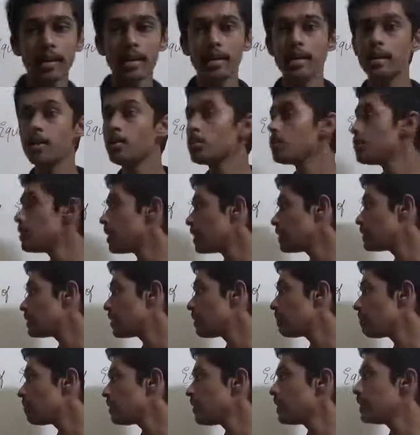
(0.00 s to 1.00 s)
get into the
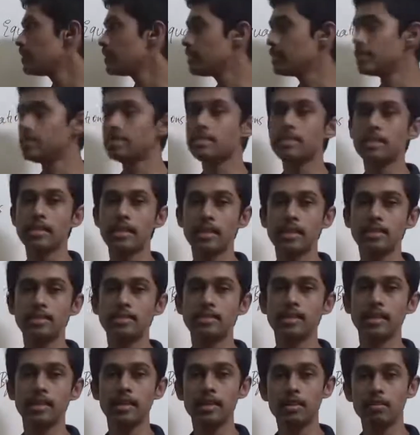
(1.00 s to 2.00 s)
example and then see
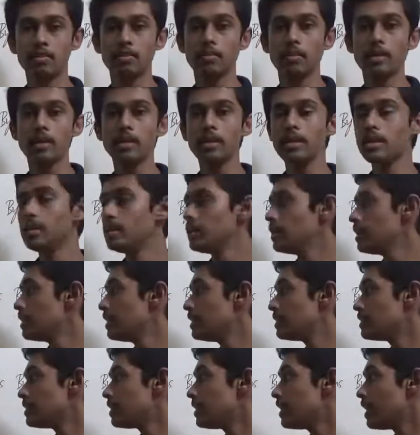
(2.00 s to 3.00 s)
guys, then it will be
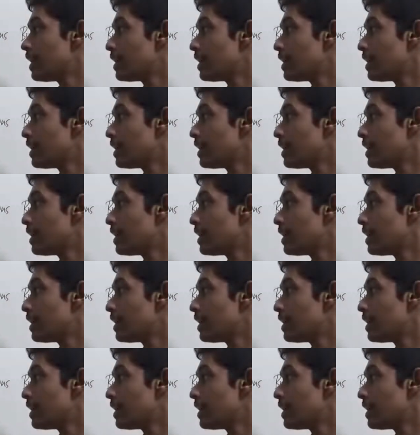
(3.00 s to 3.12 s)
easily